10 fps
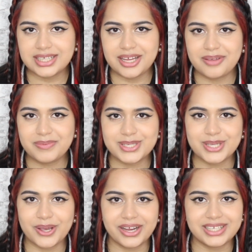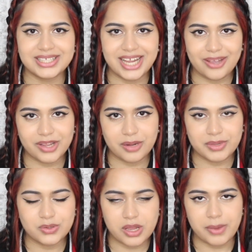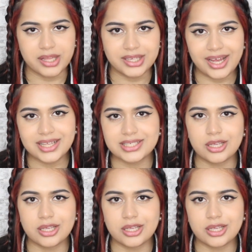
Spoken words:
So today we're going to be talking about that.